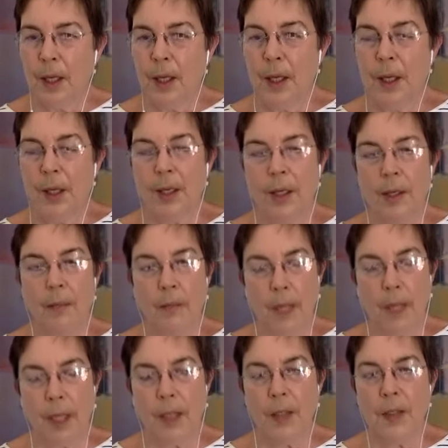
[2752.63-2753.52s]
that it
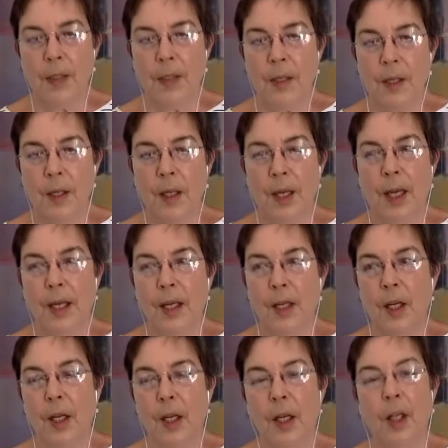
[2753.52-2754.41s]
means that
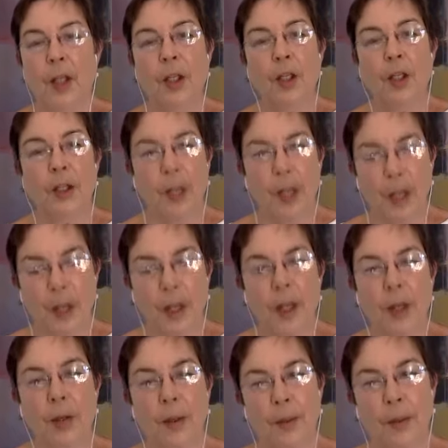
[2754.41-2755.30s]

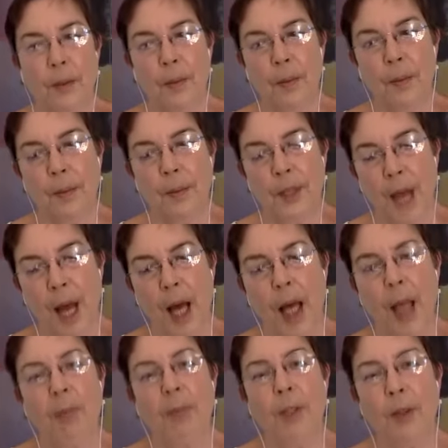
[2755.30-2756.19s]
the
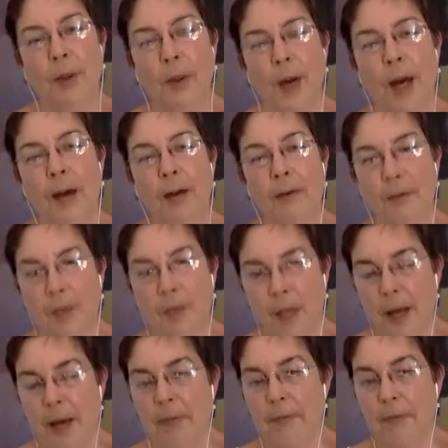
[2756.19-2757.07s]
time you have
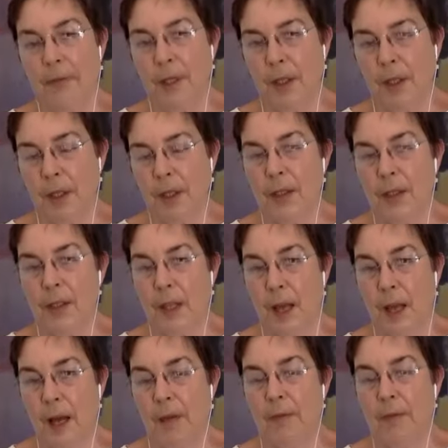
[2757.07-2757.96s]
left in this
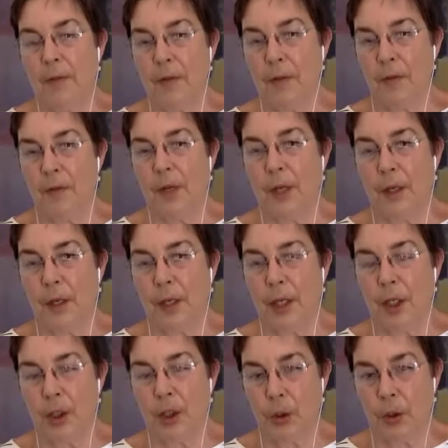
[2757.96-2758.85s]
life is
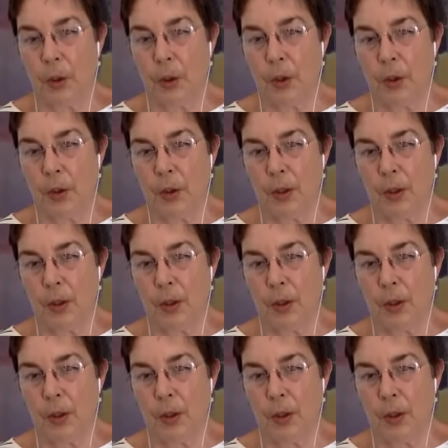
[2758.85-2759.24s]
very short?